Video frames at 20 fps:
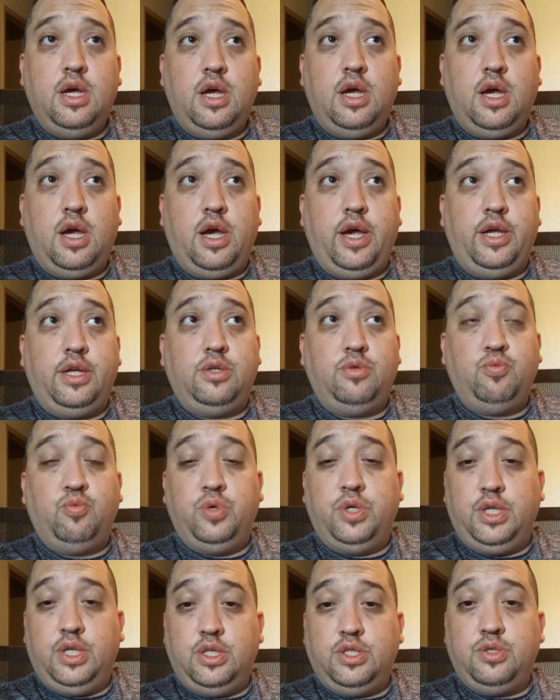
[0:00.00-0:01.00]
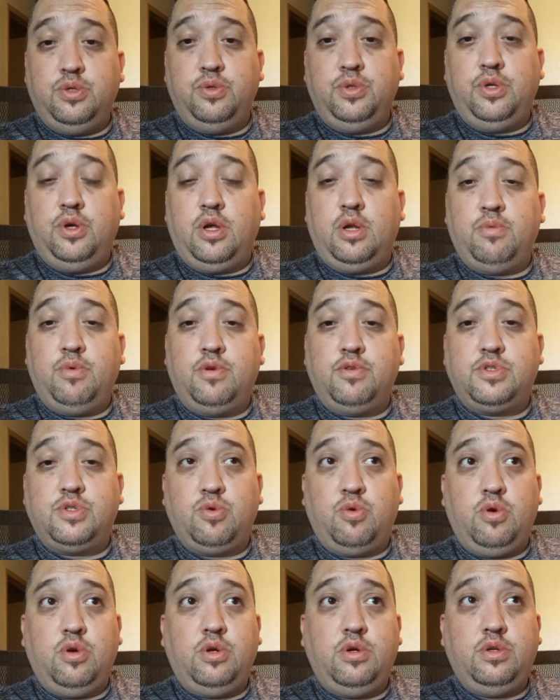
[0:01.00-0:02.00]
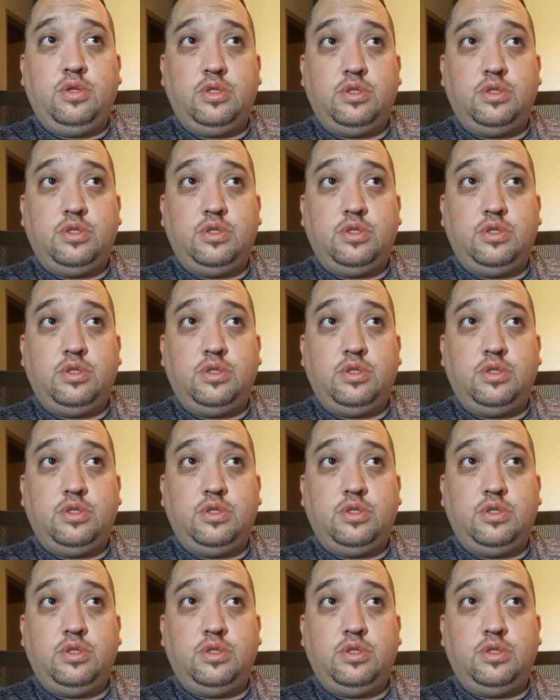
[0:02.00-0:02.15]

I went into the automotive store